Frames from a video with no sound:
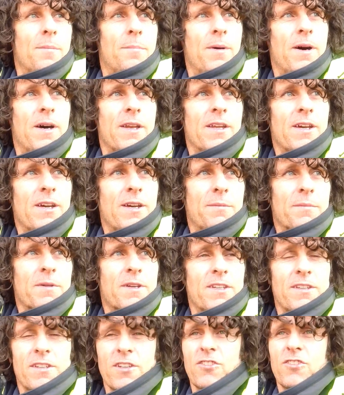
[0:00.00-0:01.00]
But
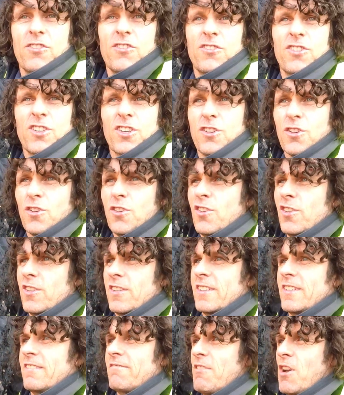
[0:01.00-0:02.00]
conditions are good,
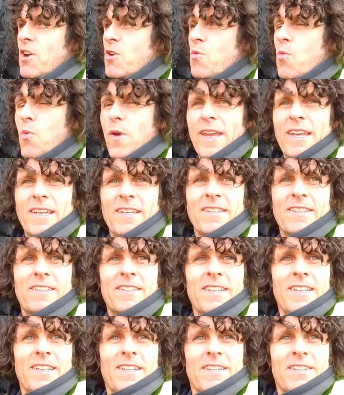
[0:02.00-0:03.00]
no wind.
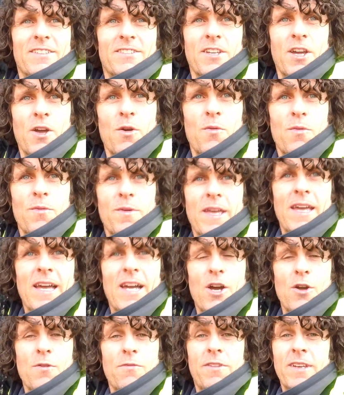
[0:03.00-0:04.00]
So
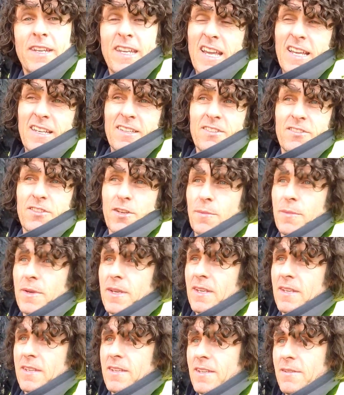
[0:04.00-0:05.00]
yeah, hopefully get into something
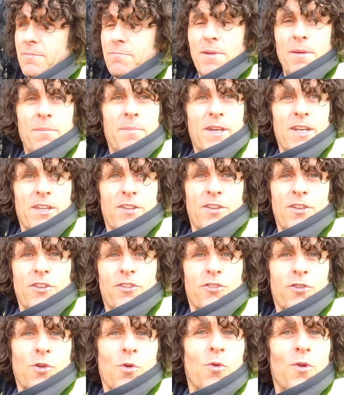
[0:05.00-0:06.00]
a bit bigger than a
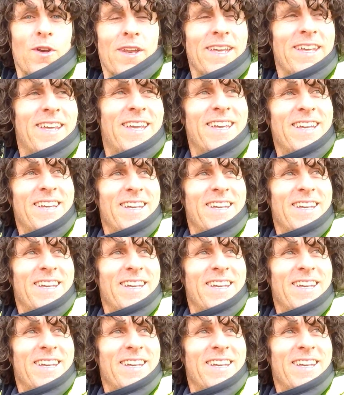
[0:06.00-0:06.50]
schoolie.